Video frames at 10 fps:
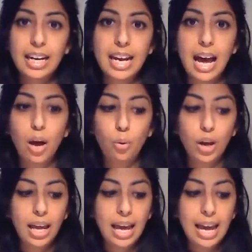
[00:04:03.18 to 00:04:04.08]

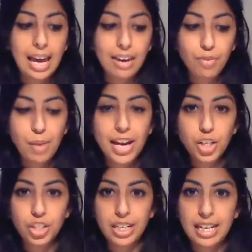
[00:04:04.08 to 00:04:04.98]
Now, if a
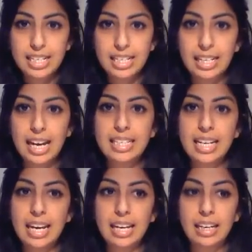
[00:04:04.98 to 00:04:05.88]
patient isn't
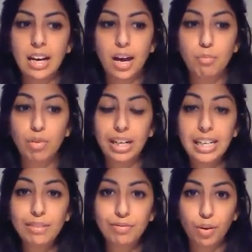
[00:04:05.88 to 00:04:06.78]
getting um,
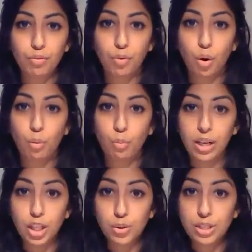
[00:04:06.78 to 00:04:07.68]
relief from
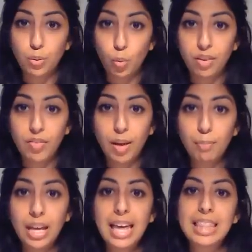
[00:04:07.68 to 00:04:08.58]
using one of
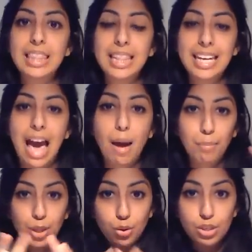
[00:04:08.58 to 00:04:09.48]
them, then they
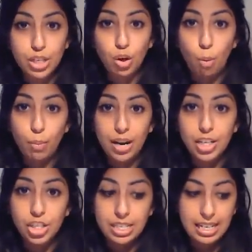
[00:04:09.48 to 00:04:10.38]
can be used in
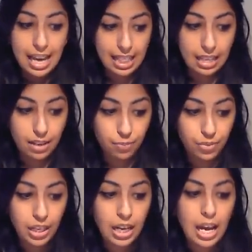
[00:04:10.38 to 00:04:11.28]
combination together.
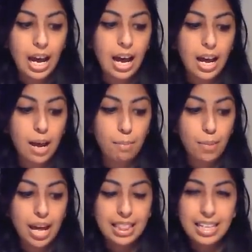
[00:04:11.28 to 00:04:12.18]

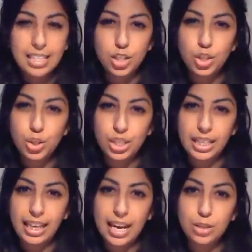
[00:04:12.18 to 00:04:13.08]
Um, and this is usually
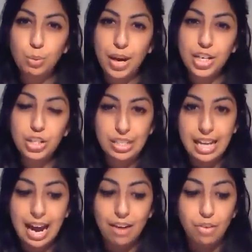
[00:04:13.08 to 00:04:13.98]
in the case with patients
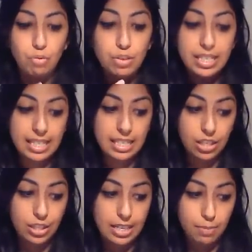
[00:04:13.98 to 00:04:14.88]
that have
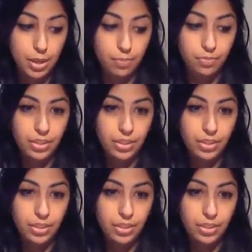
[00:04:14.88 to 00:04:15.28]
resistant edema.